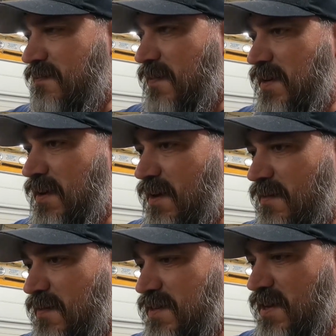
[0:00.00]
we
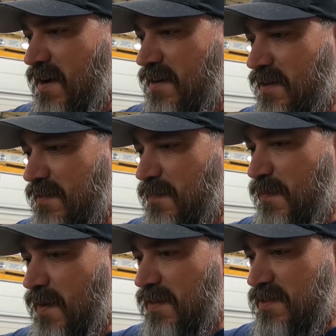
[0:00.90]
decided to
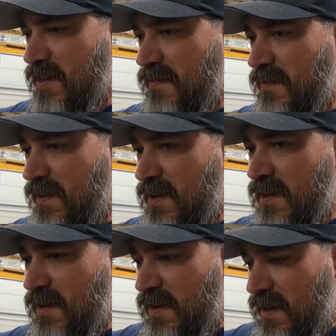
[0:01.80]
move all this stuff
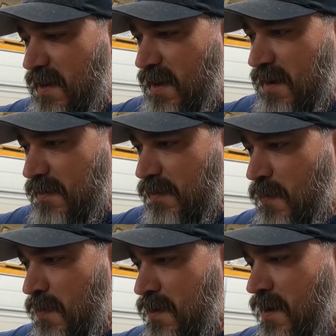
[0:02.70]
out of the
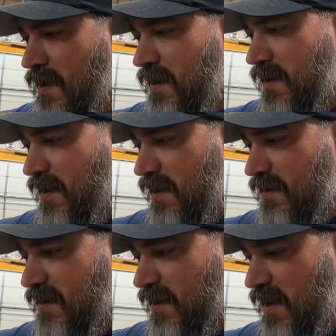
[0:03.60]
corner,
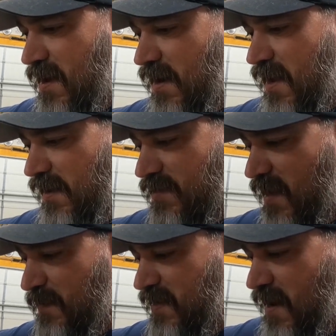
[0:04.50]
and God, I can't
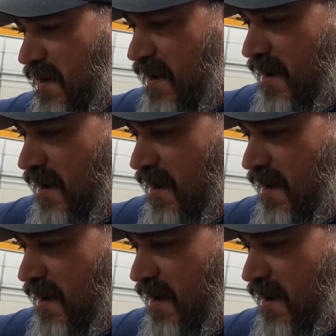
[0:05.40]
stop staring